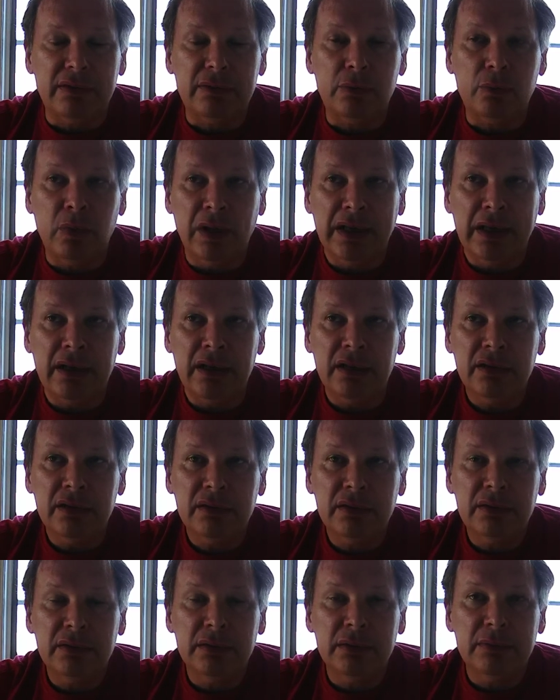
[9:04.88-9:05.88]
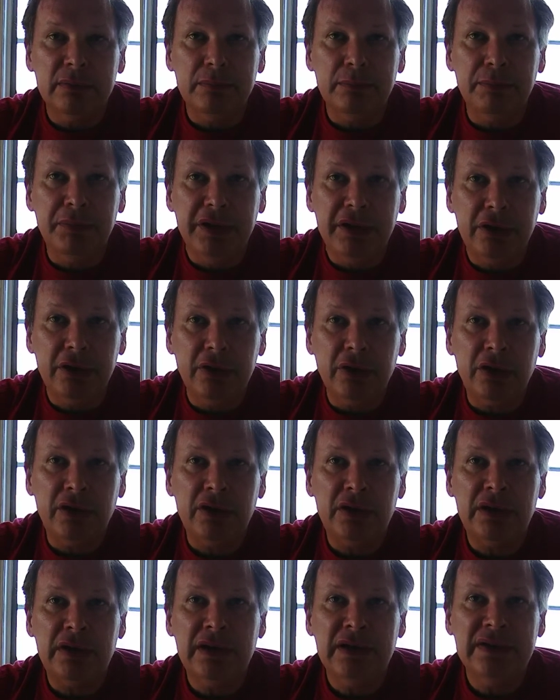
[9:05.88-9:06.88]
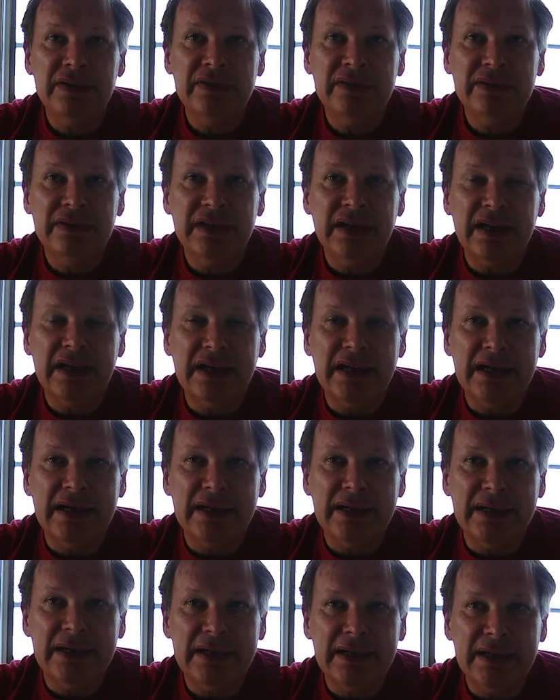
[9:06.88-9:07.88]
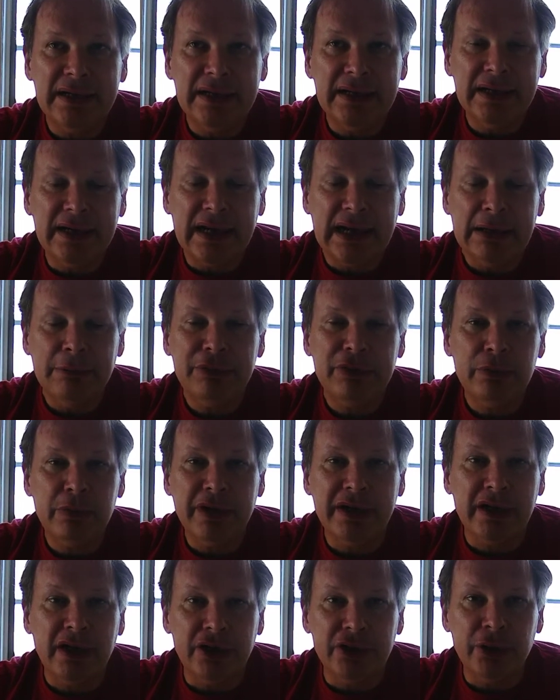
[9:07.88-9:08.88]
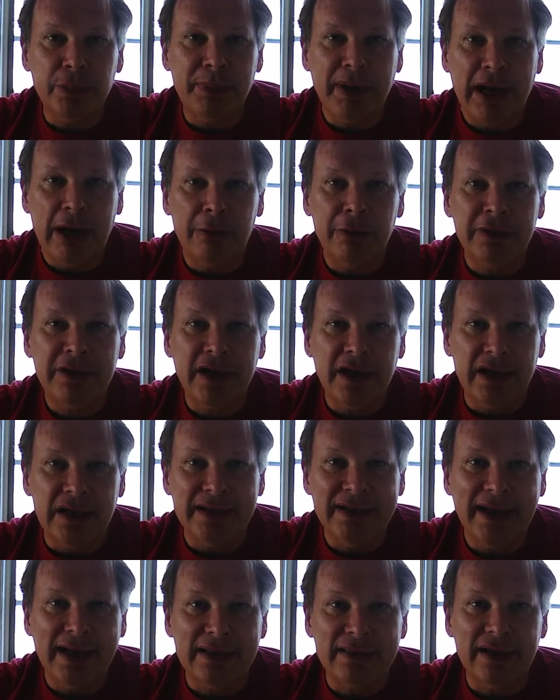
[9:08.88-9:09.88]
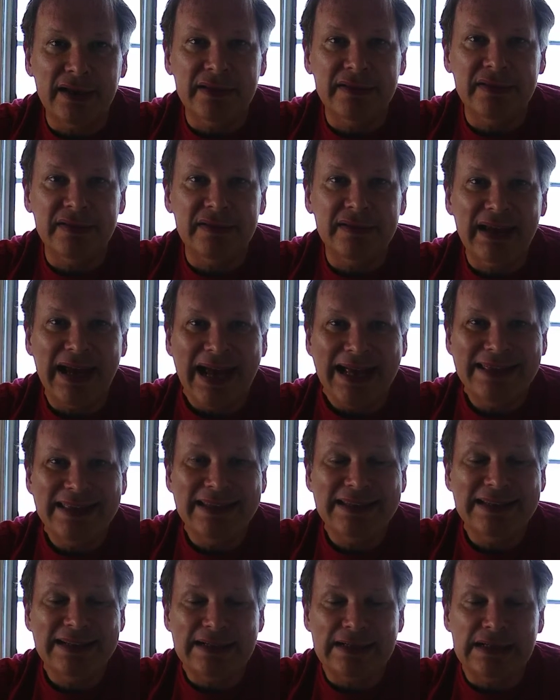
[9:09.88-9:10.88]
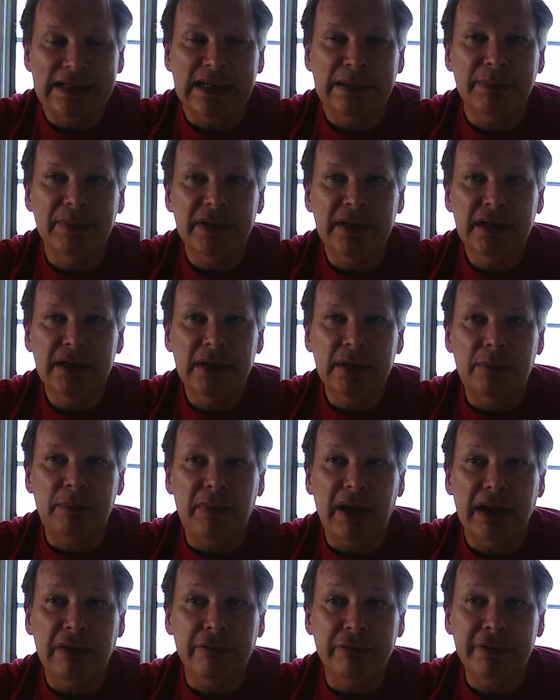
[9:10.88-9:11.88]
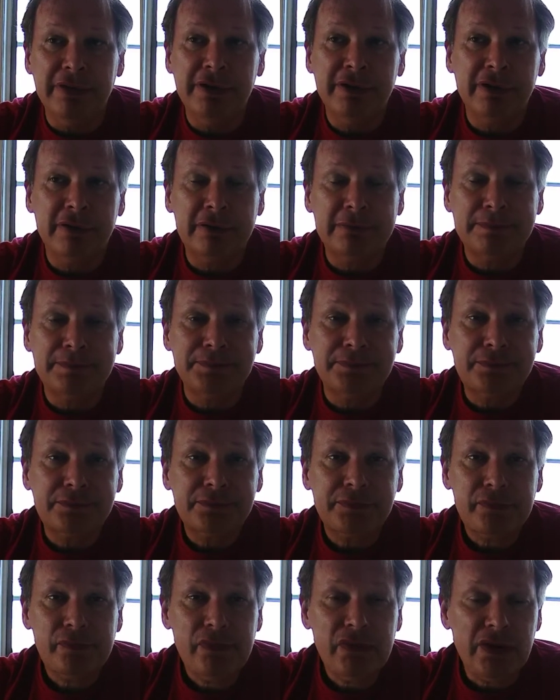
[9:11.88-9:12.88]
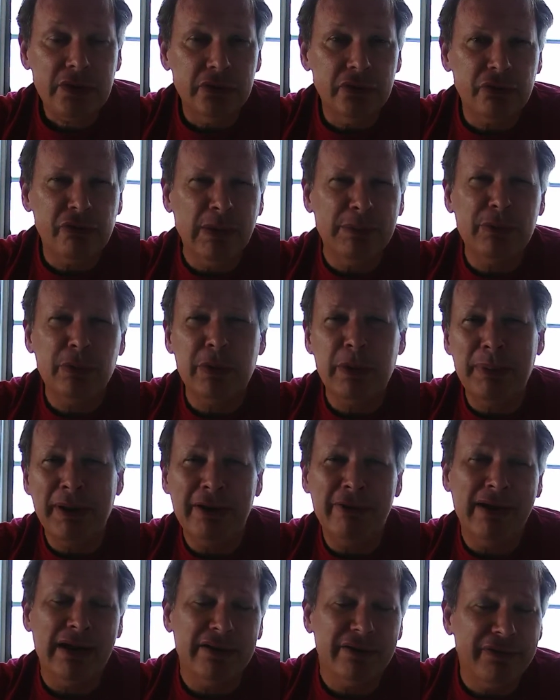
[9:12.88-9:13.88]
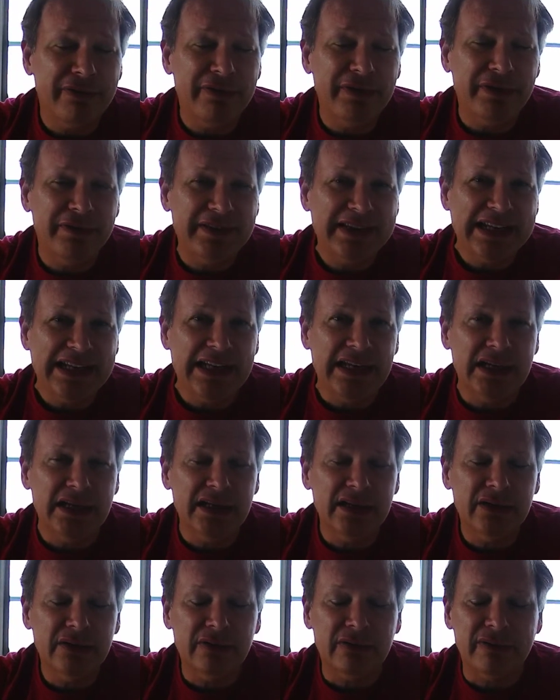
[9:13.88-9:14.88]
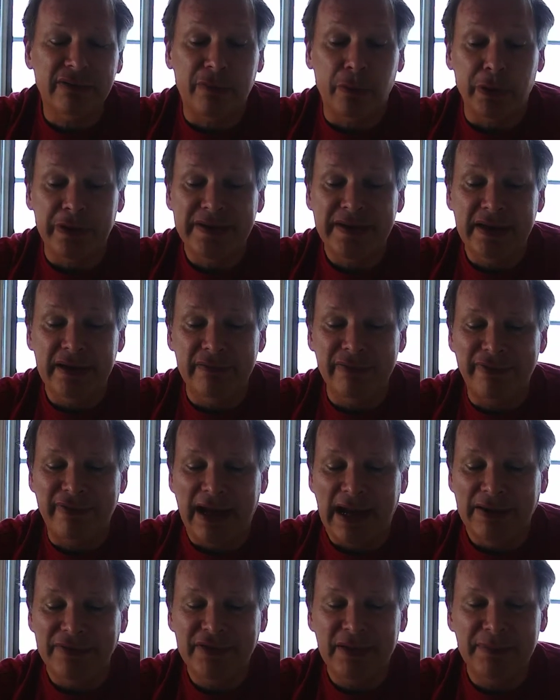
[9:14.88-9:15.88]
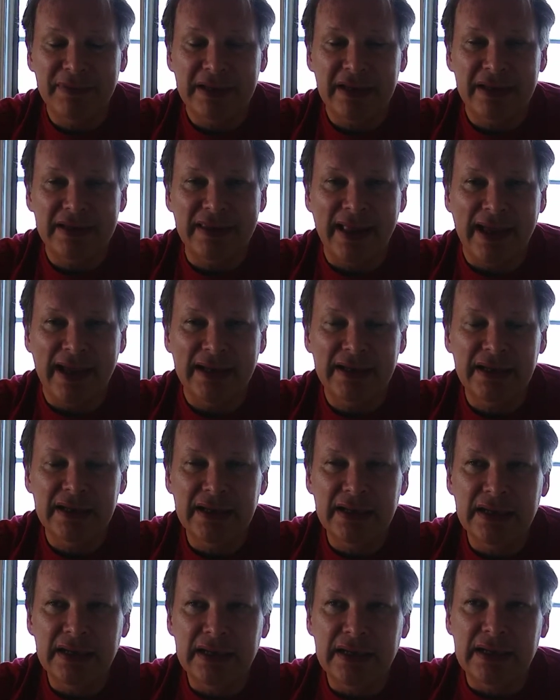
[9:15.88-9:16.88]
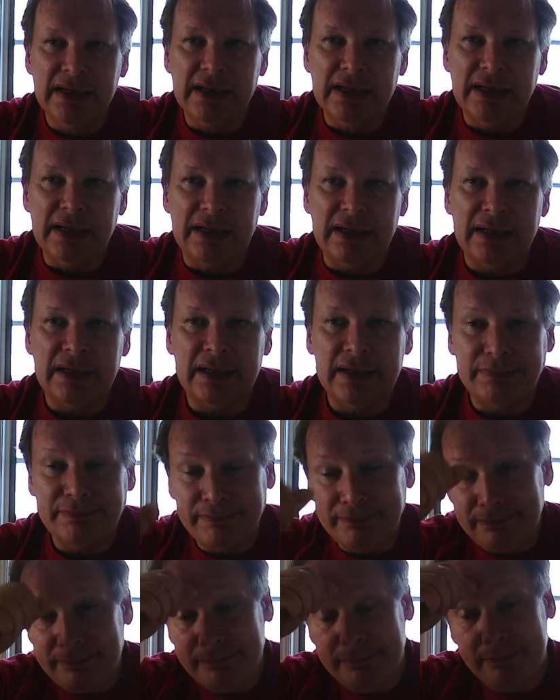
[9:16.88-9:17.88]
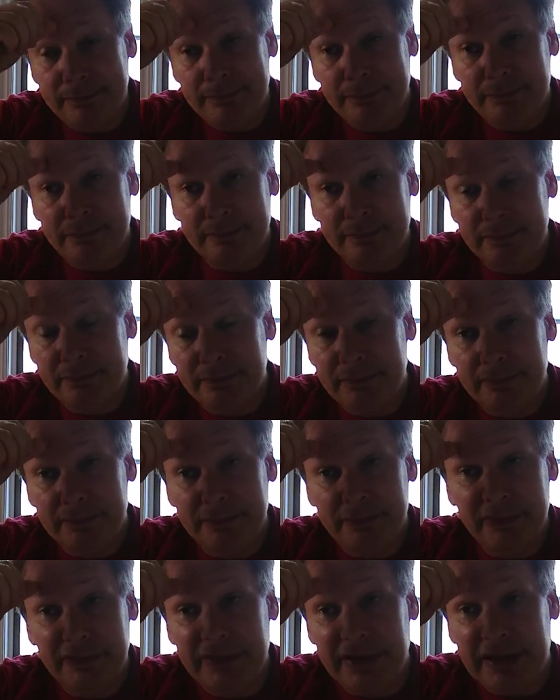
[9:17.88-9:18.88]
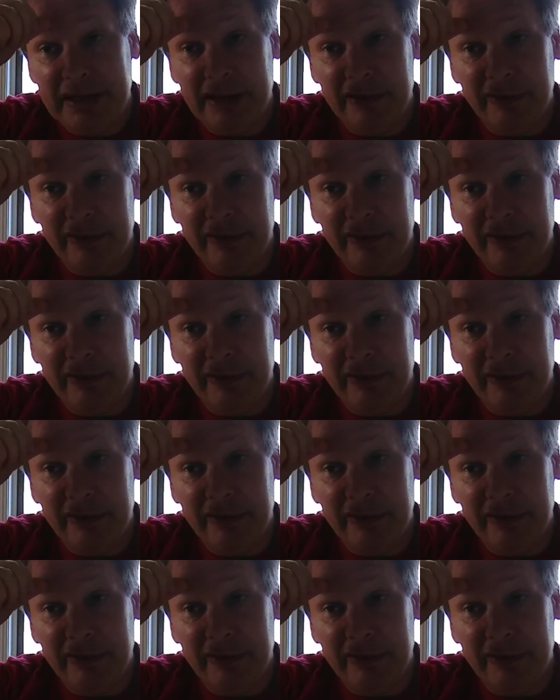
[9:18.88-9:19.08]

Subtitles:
Well, because I was wearing underpowered contact lenses at the time. My real script would have been around 15, 14, 5, something like that, to give